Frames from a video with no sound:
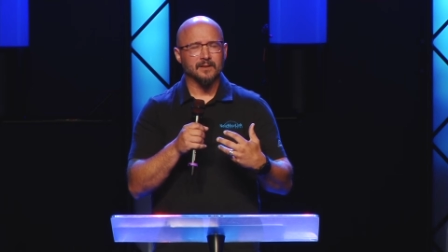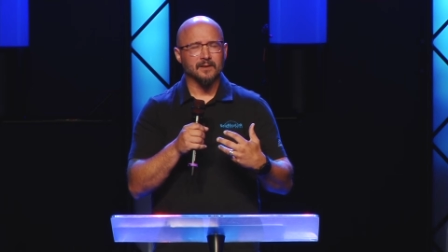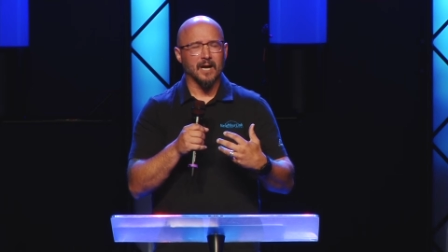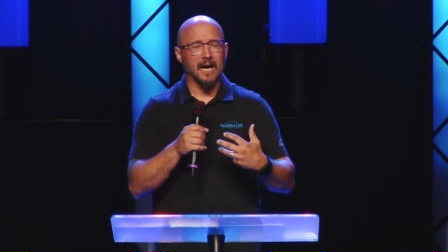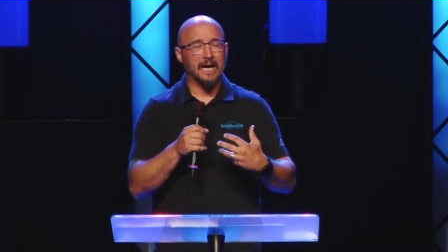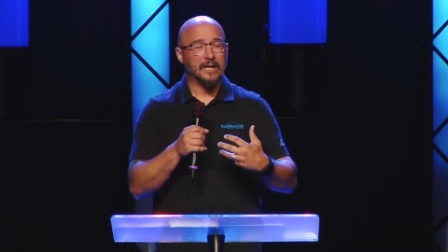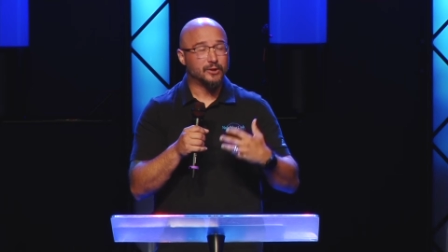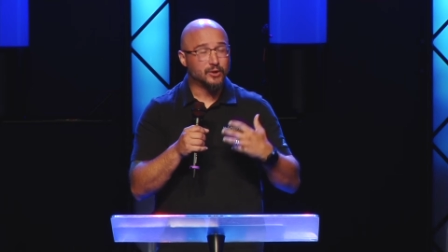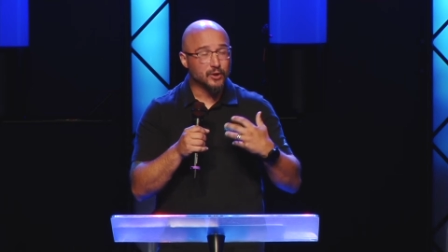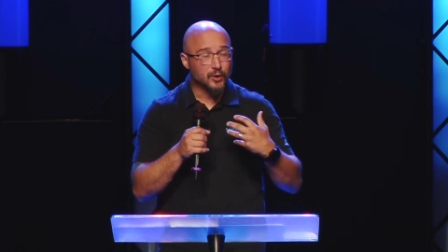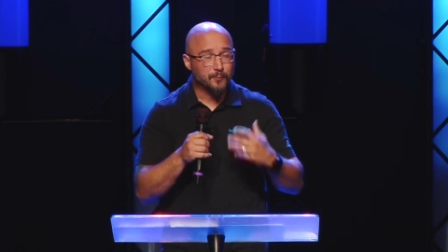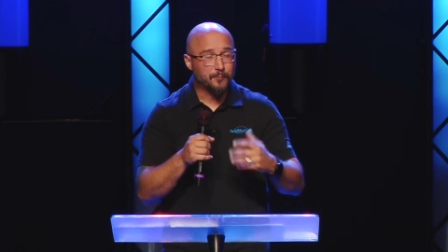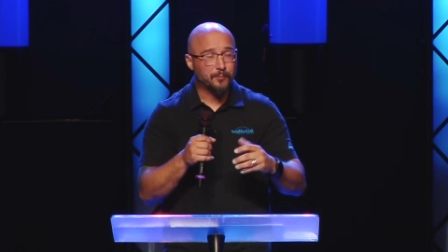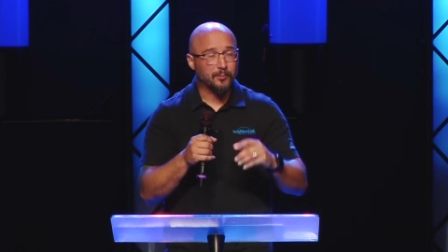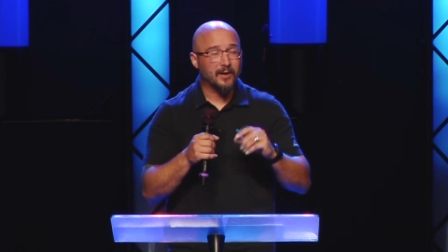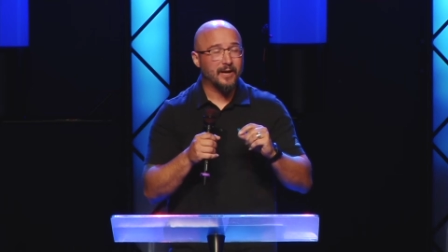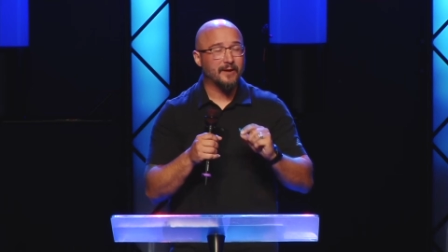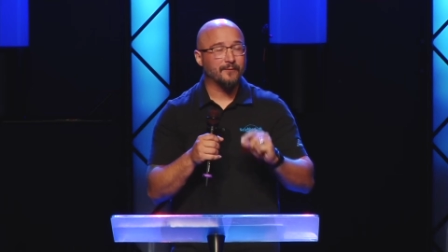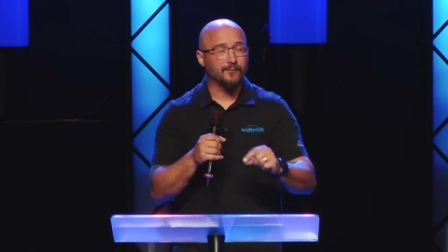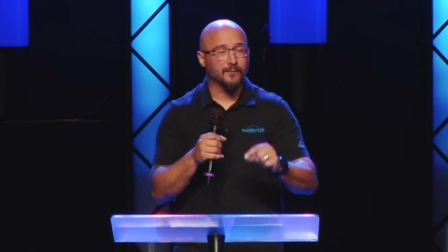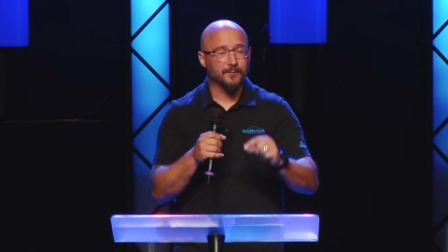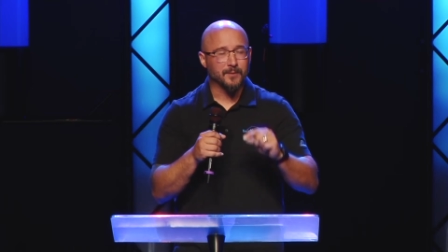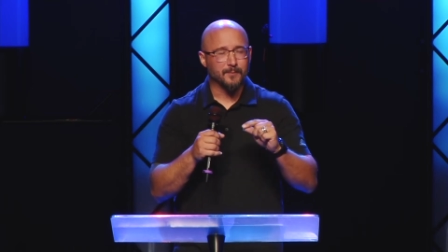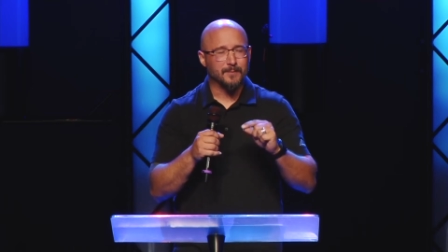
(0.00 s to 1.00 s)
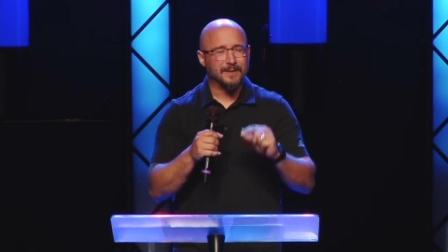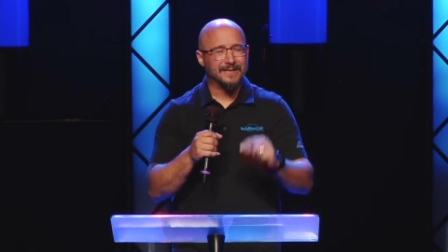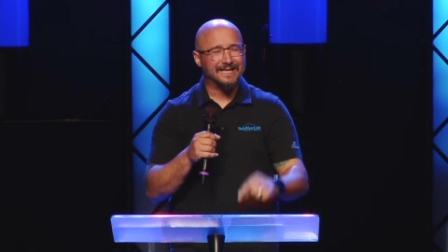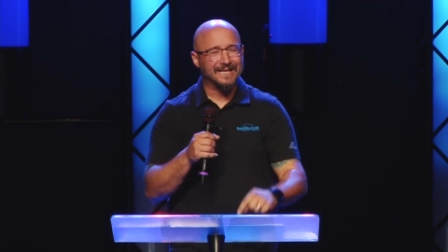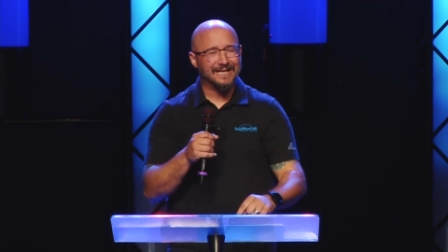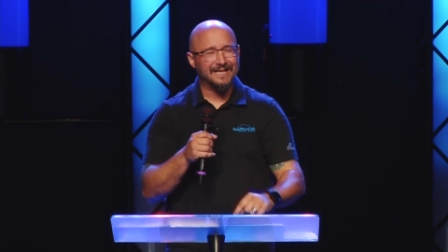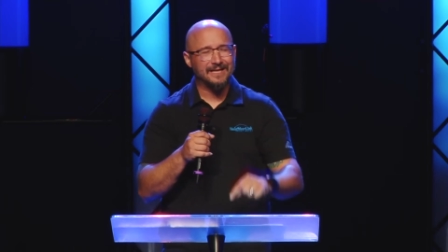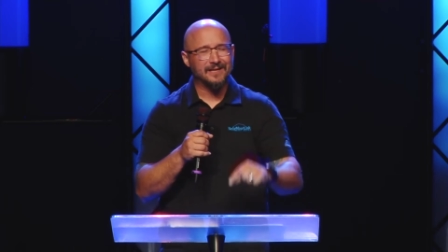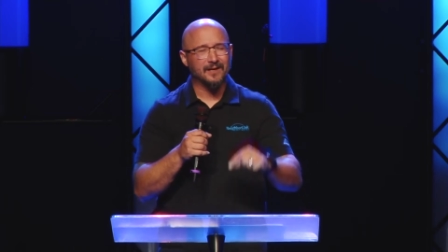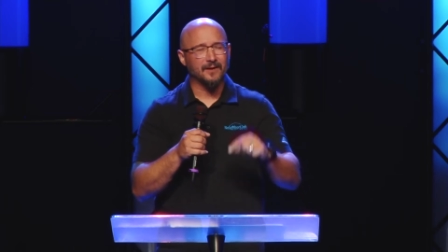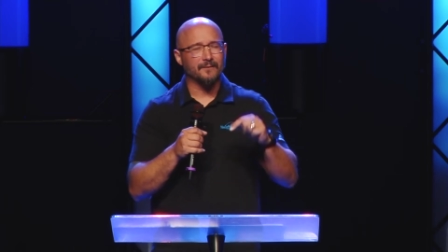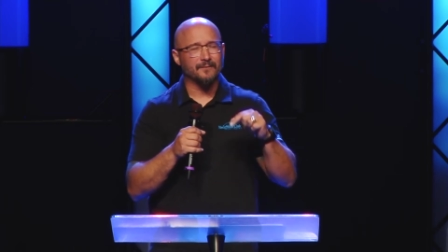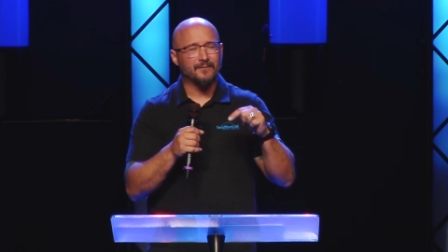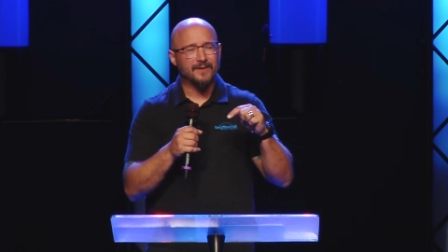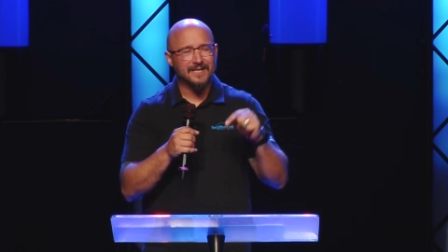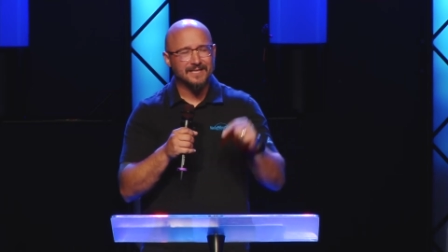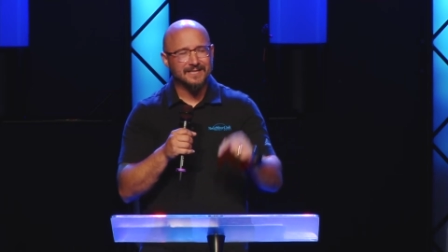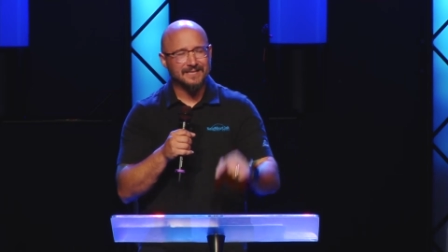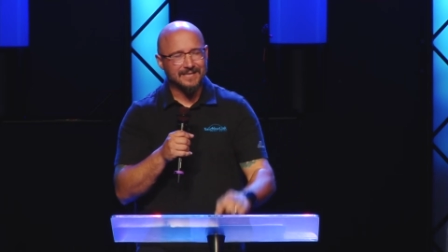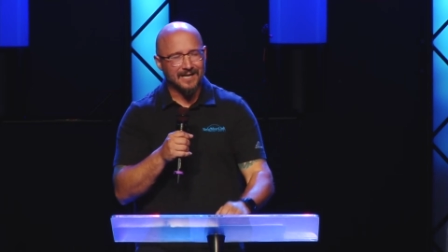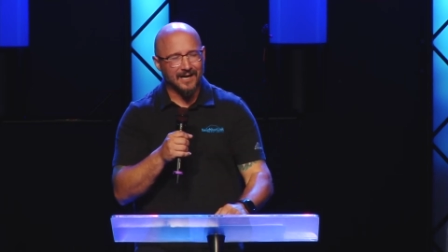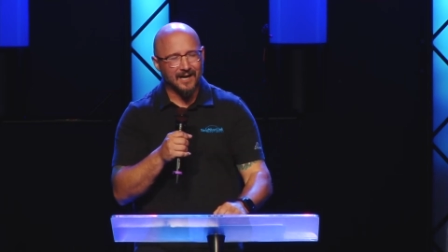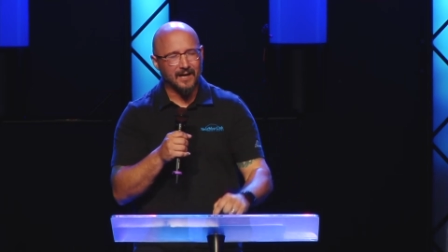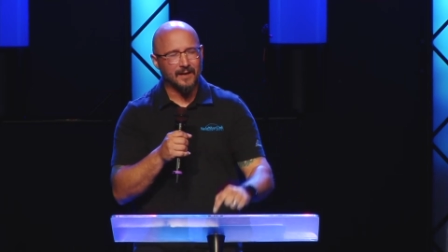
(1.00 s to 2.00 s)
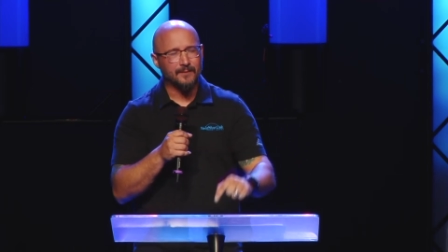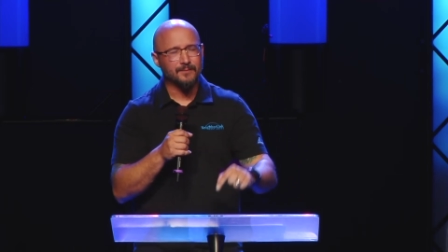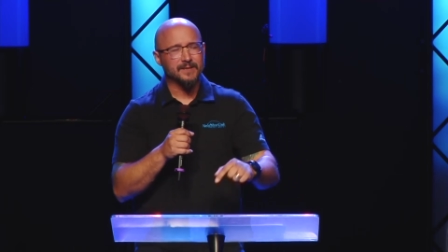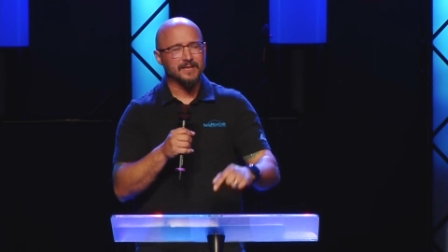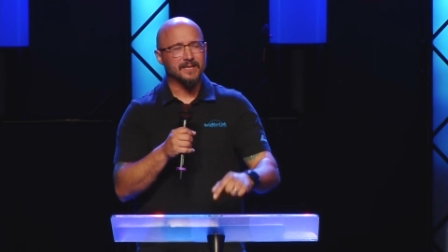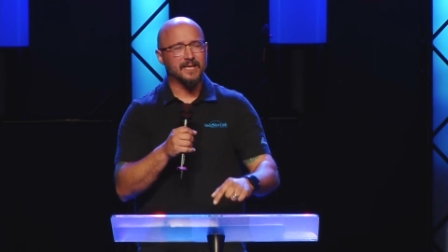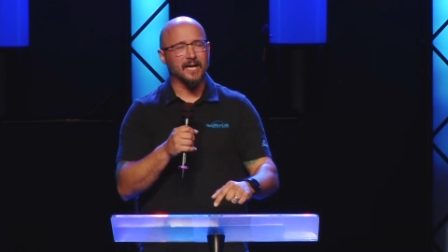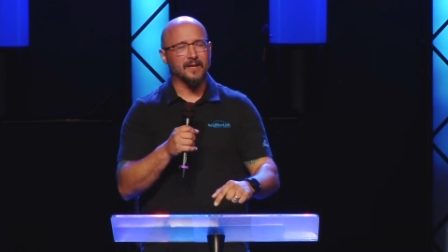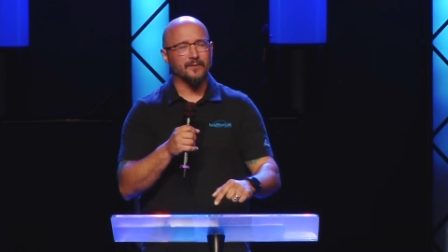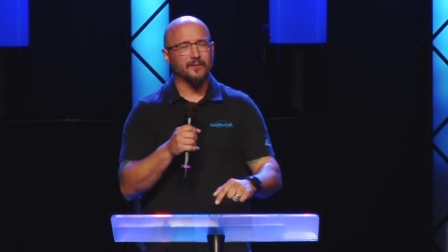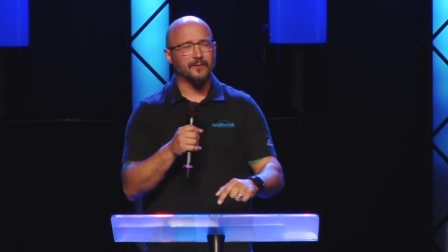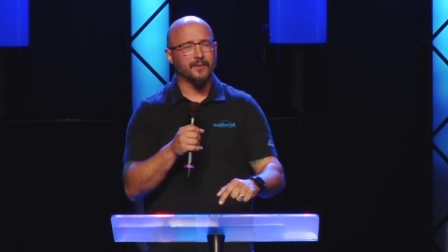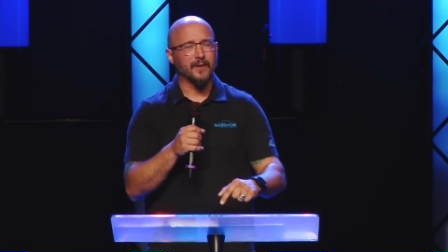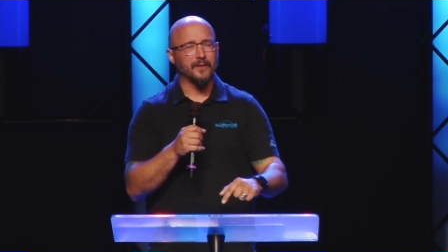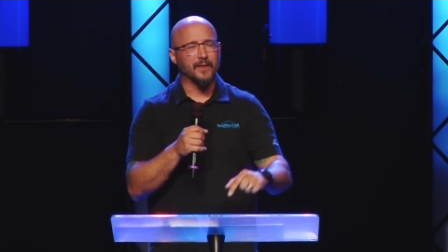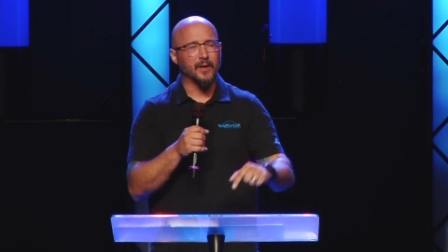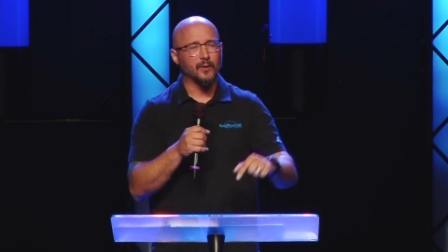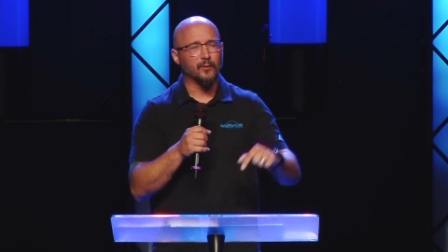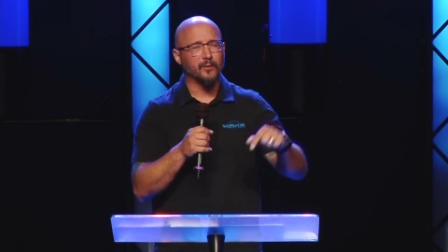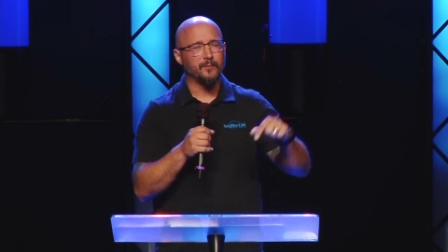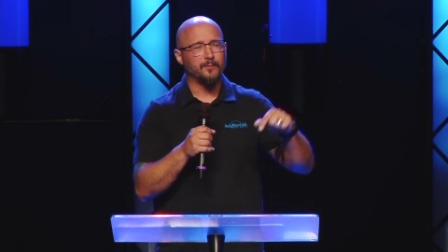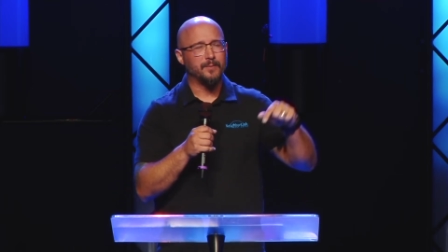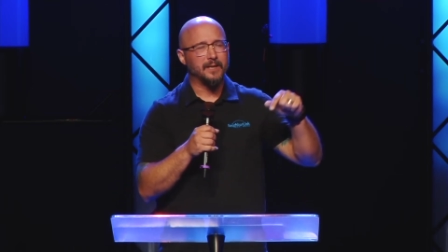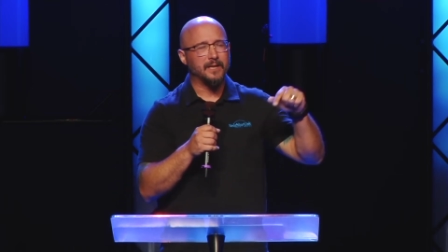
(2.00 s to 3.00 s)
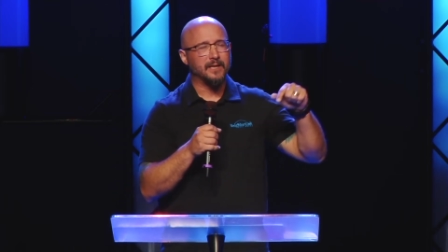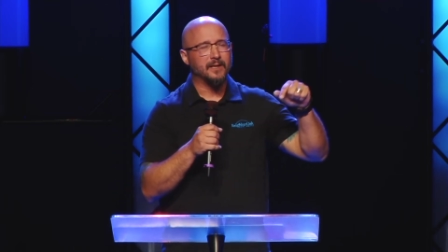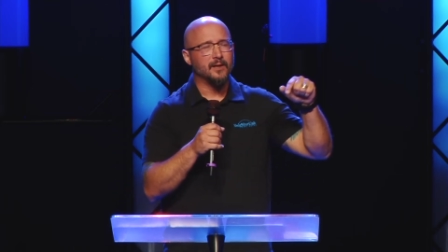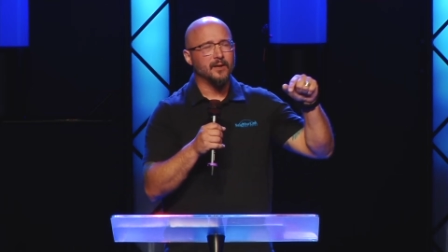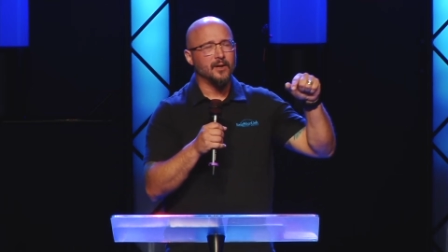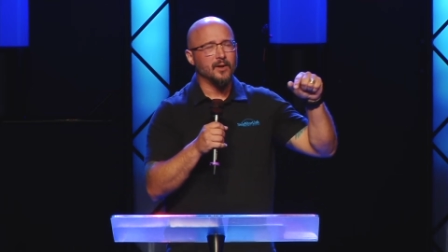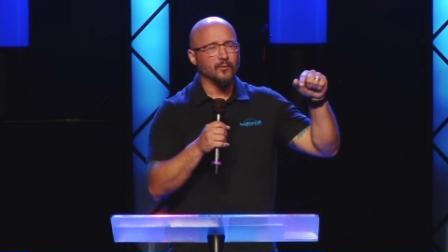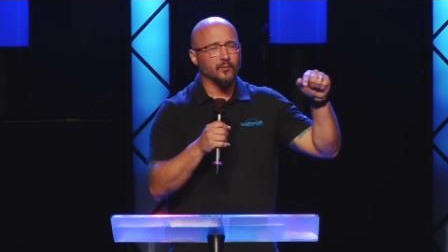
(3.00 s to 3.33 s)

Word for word: I do pray from the beginning of this time together that there would be